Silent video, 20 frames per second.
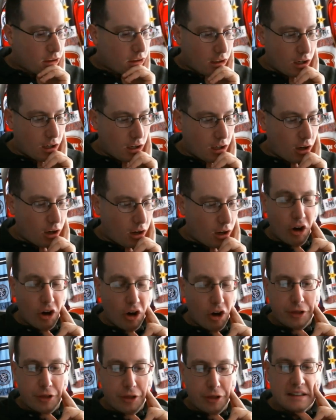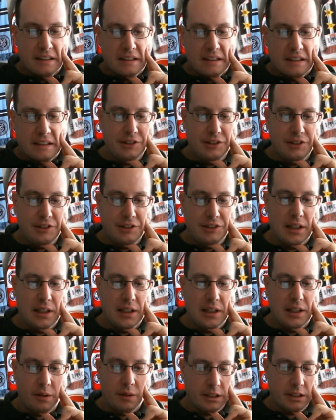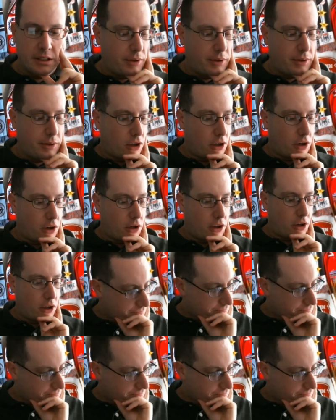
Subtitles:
are all three Canadian teams going to make the playoffs?